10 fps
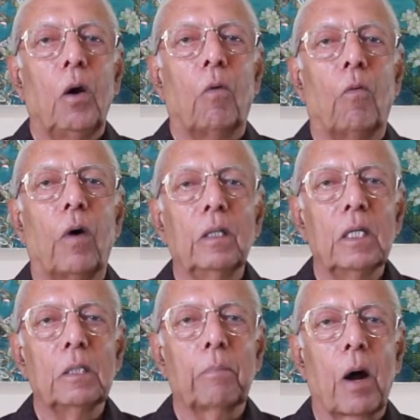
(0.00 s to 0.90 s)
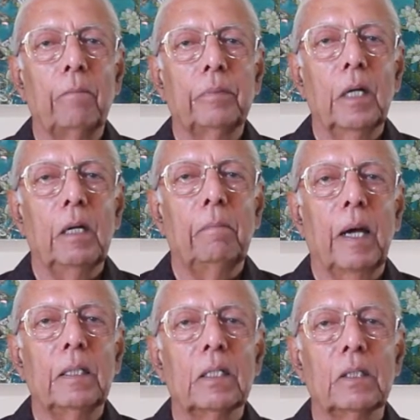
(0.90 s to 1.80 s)
One is prompted
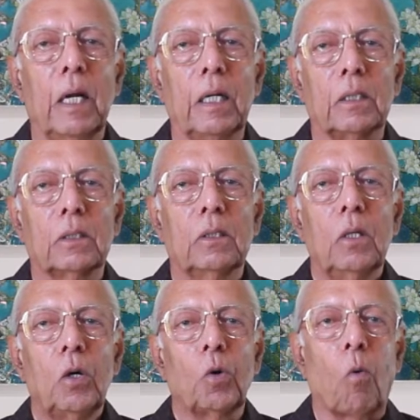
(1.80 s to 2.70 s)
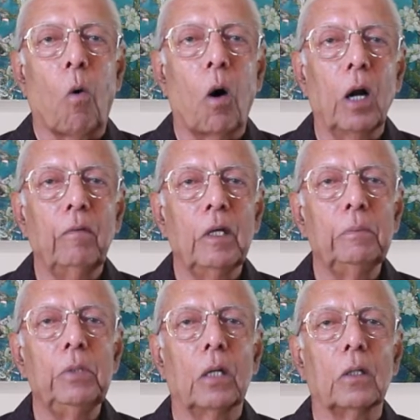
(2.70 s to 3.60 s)
by the sense to always
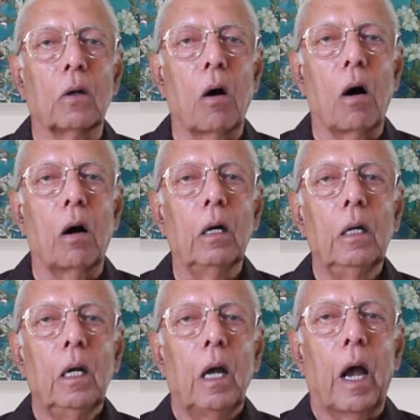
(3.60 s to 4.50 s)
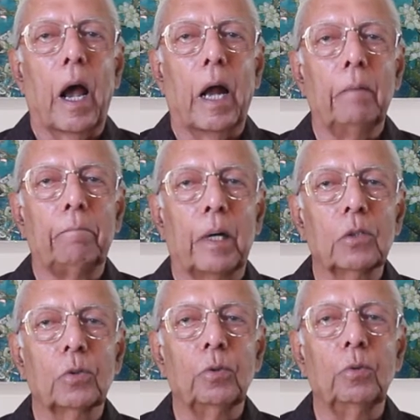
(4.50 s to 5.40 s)
be on guard and
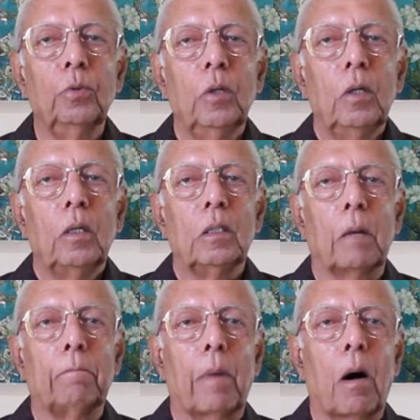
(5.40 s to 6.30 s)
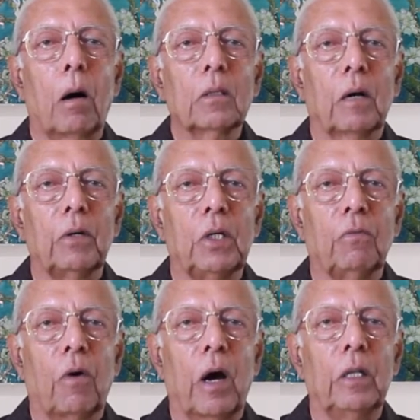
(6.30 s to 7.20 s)
pursue the path of
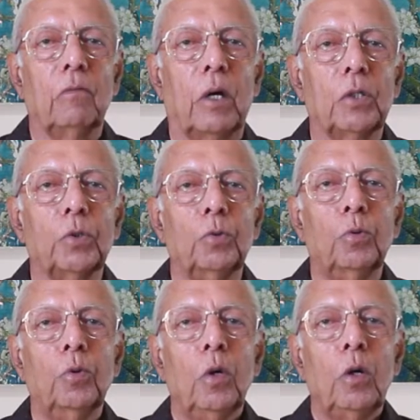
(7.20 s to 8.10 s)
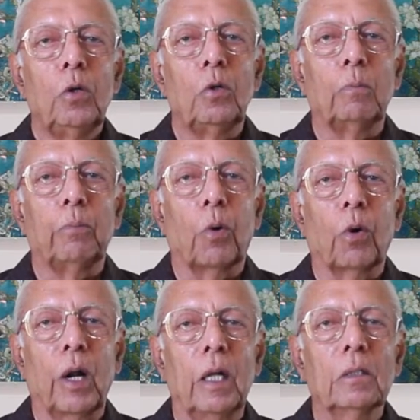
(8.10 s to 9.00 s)
divine virtue to
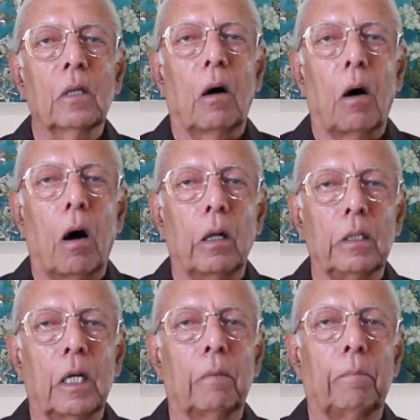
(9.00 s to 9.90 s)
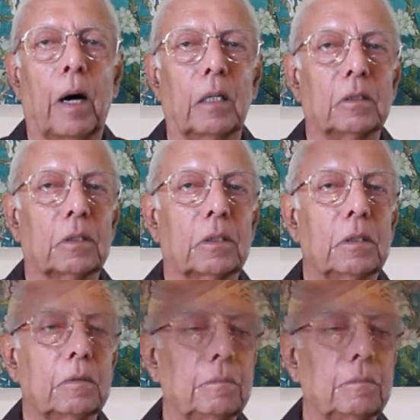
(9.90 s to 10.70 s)
progress on their paths.